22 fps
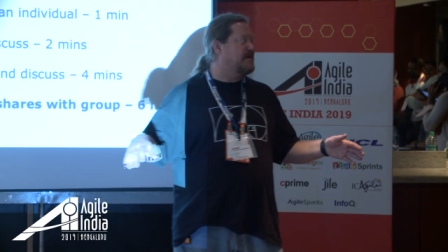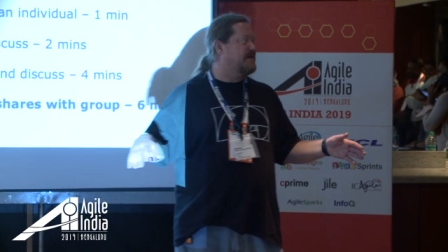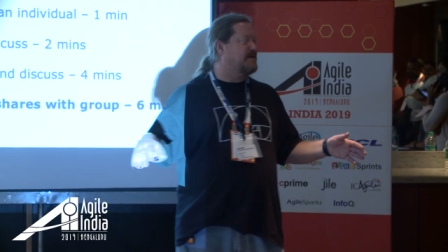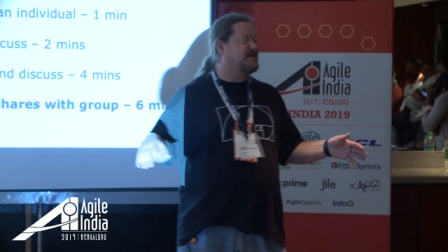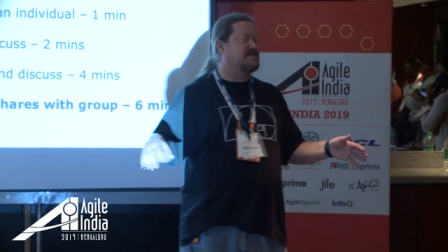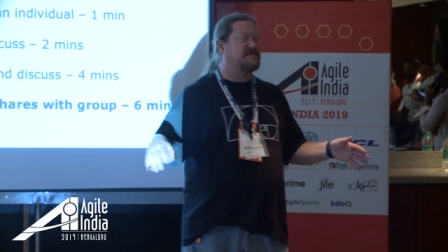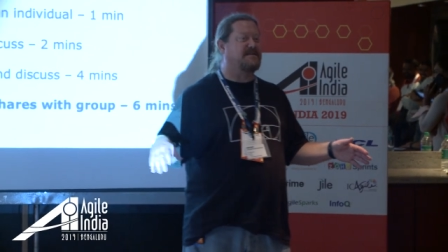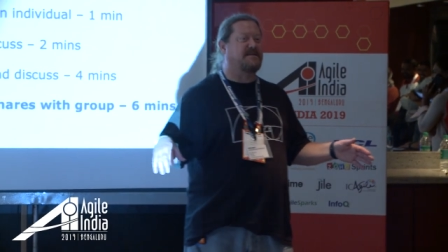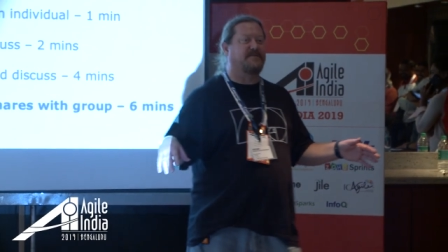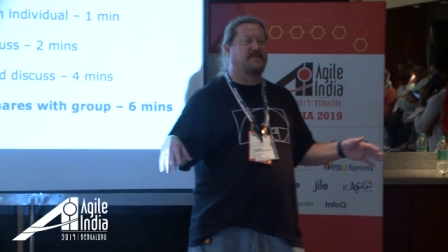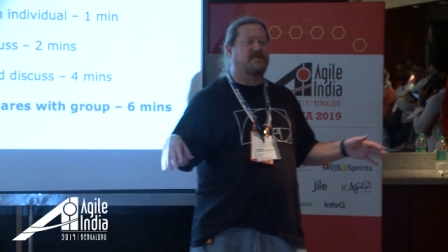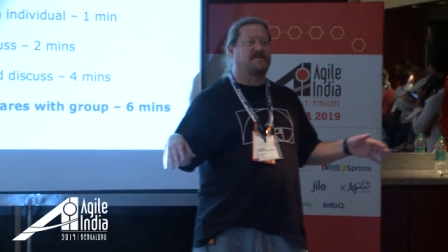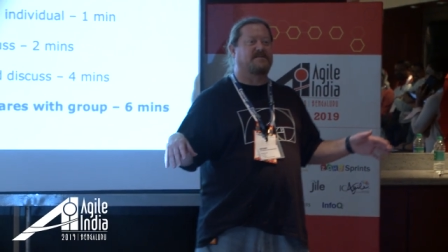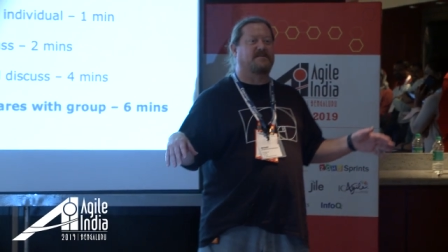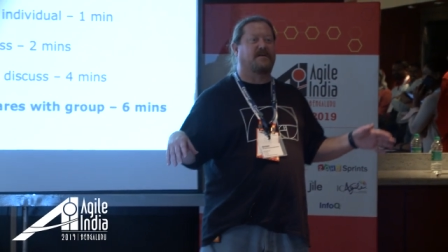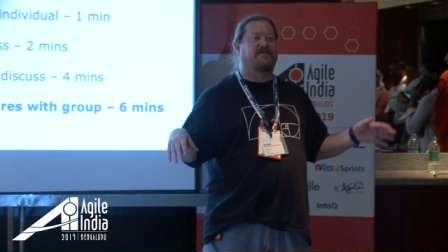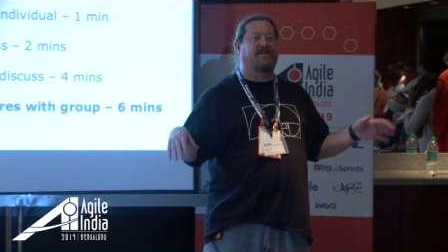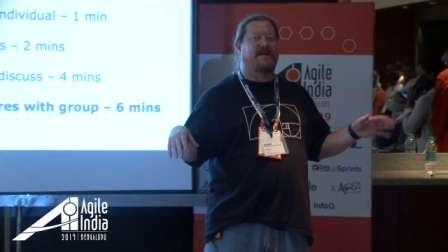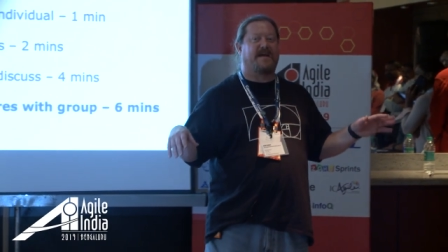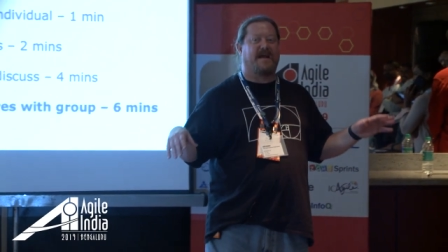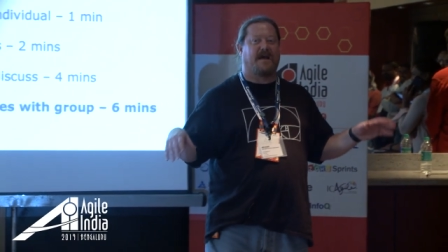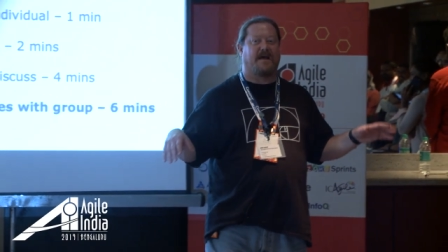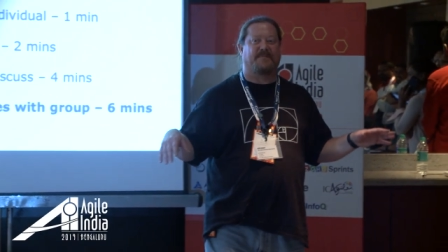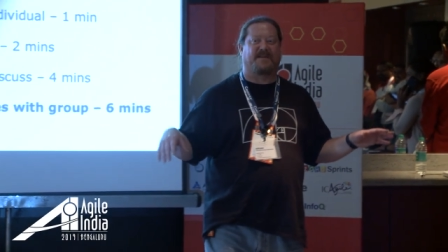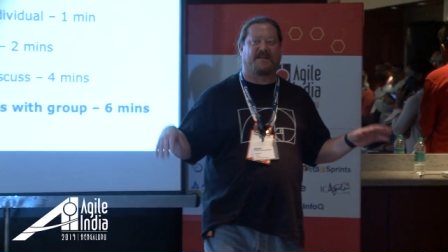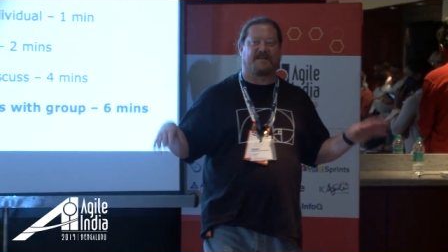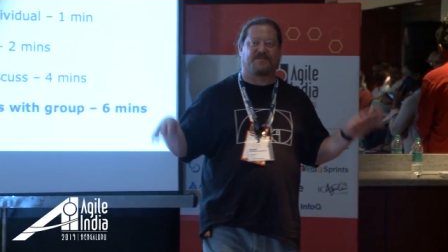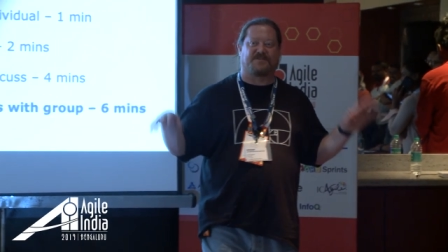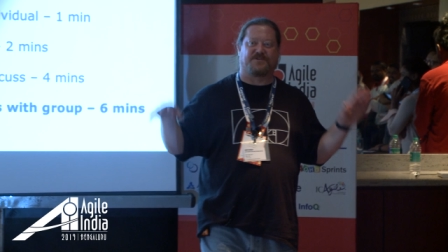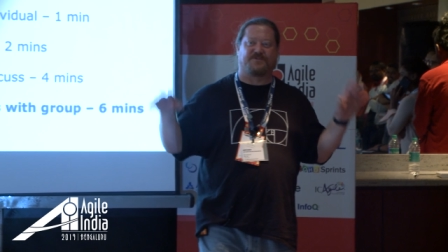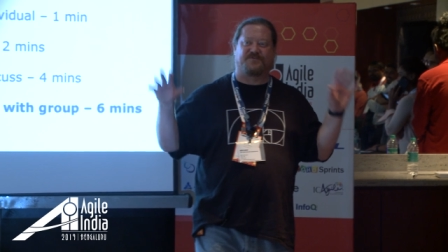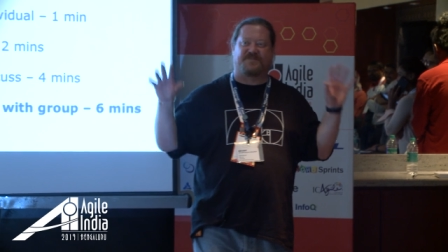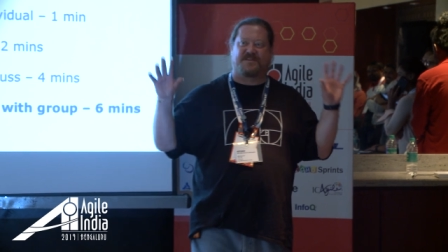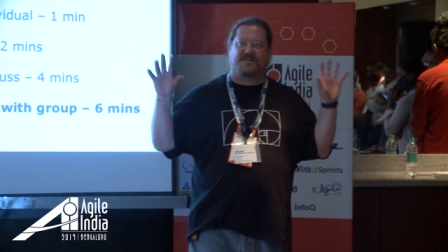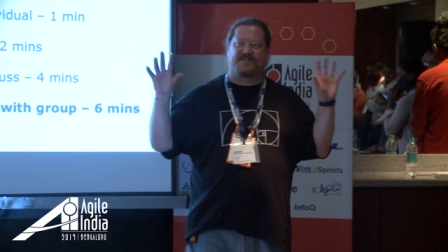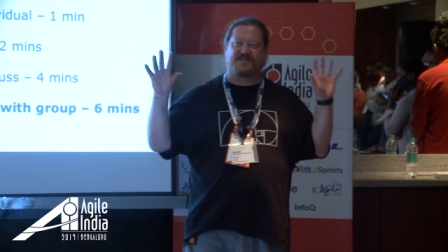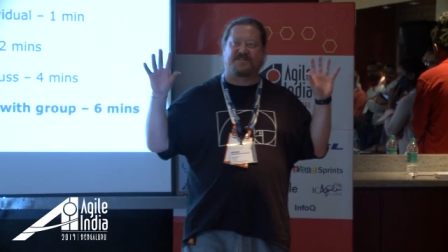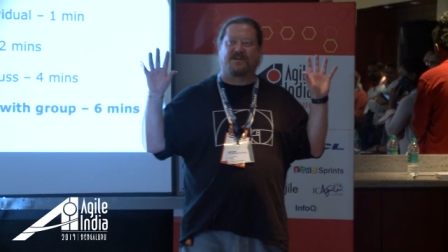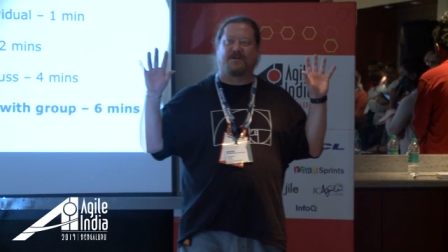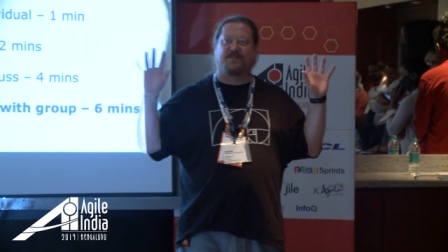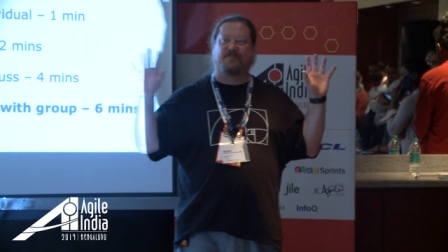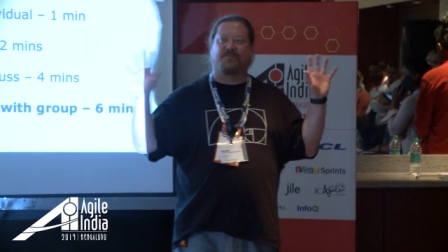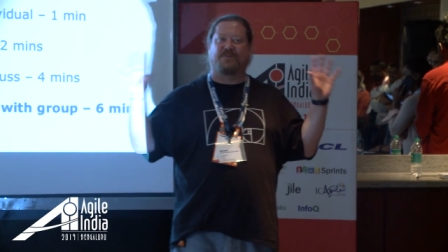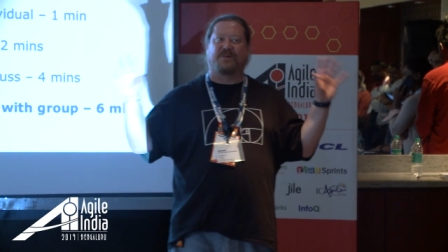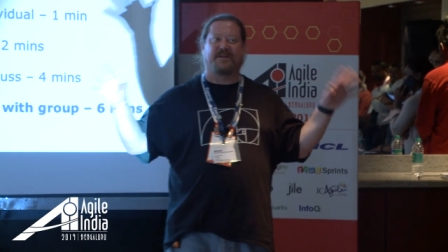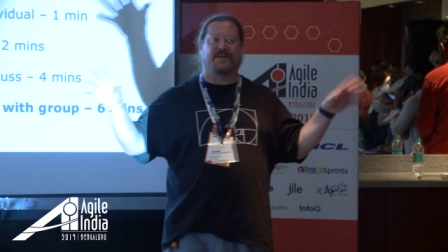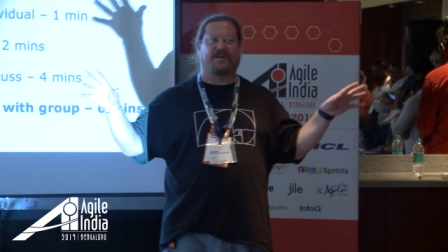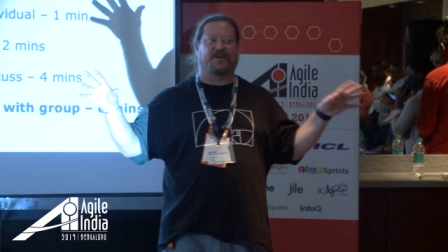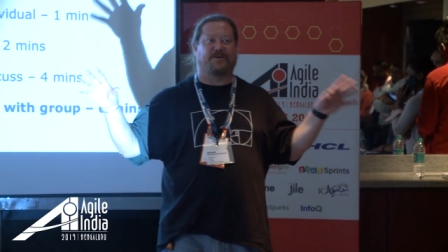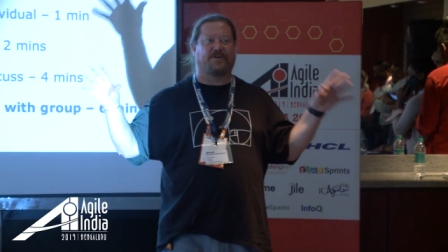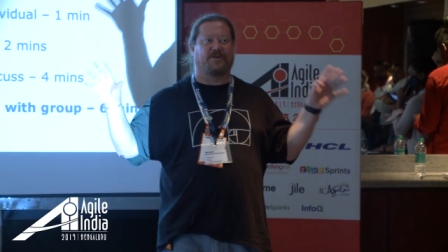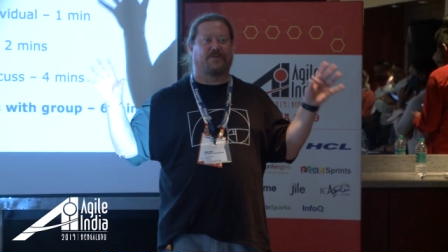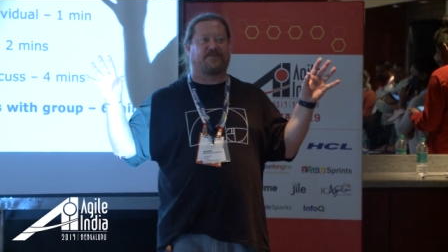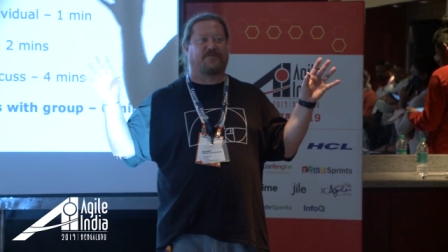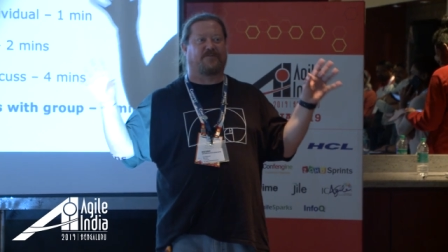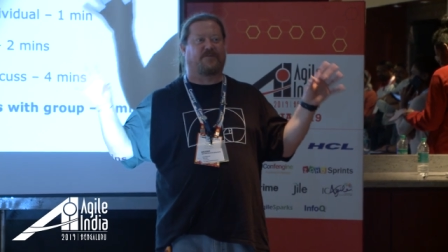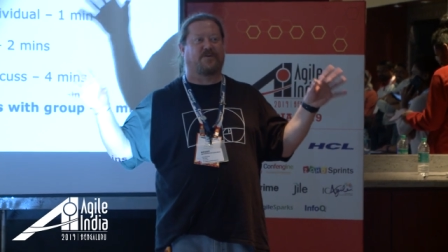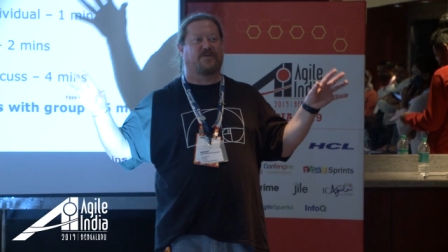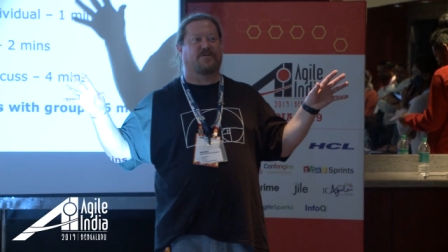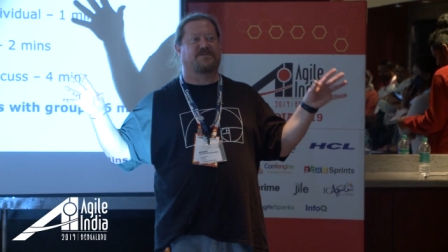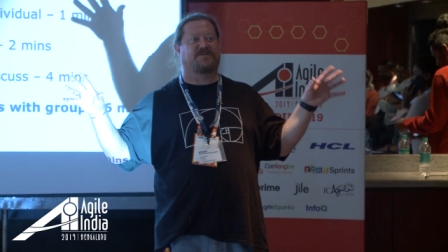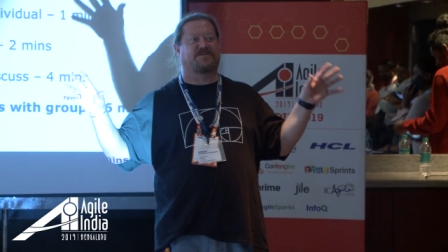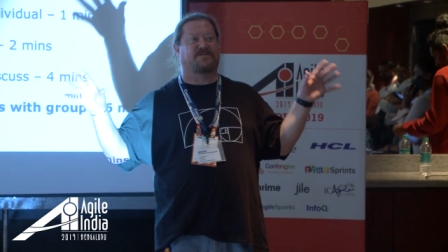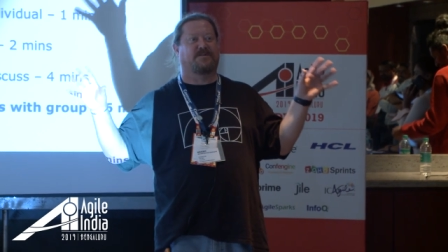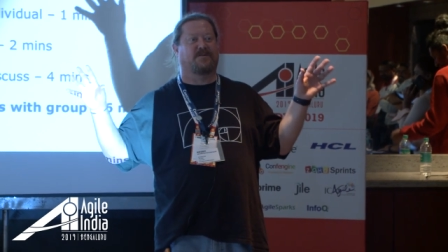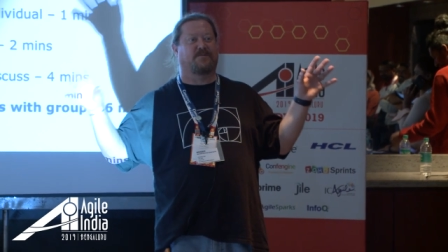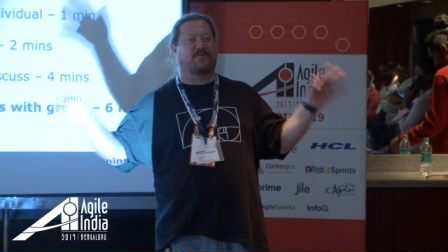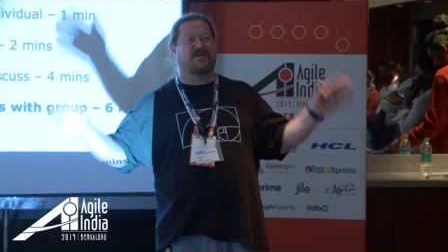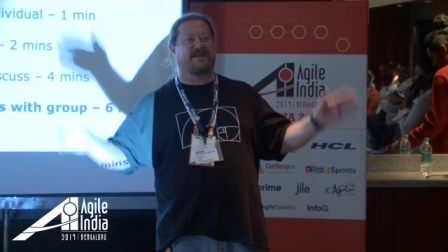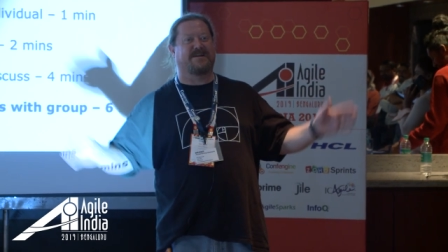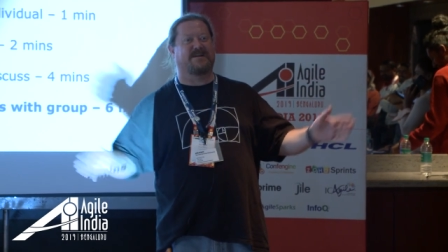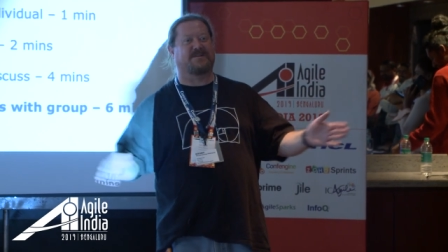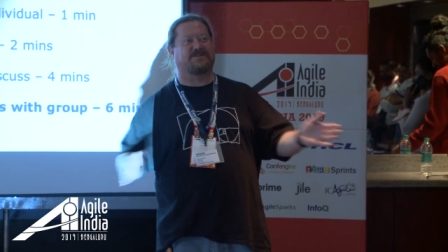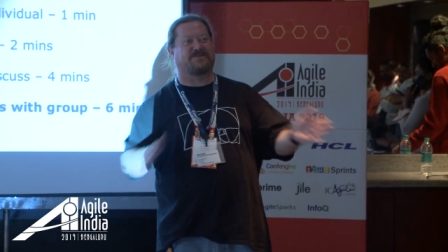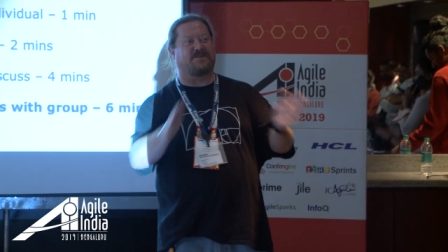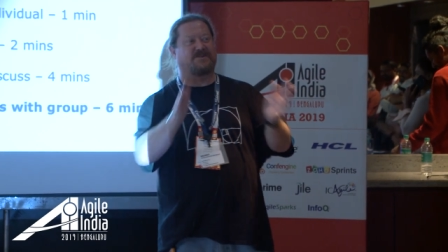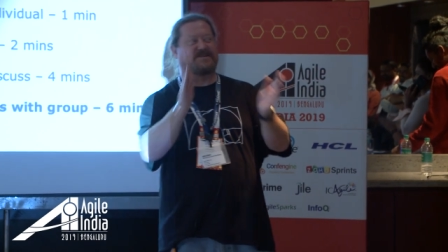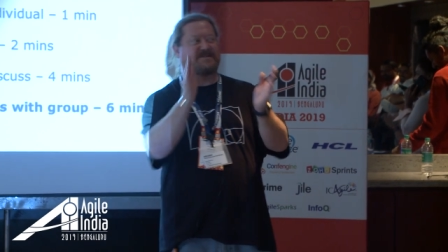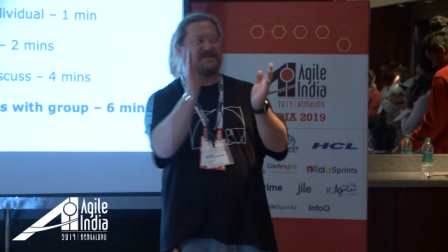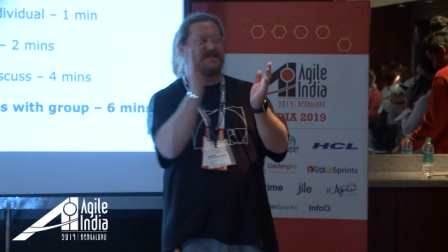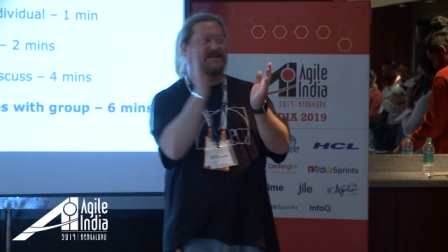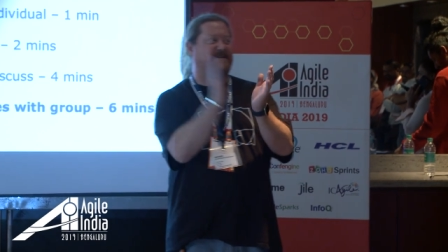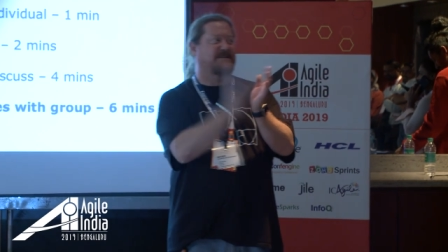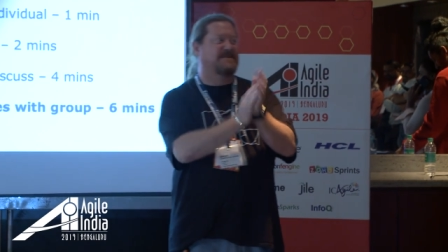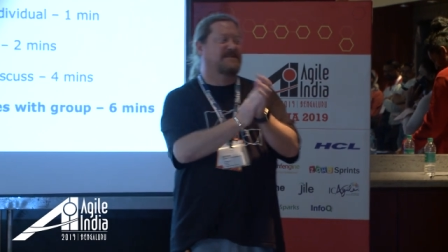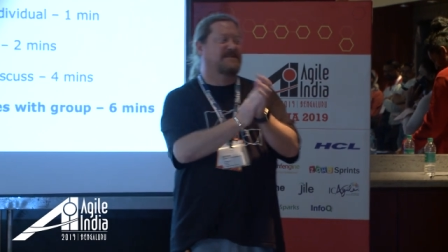is give yourself a hand because you've just completed your first liberating structure.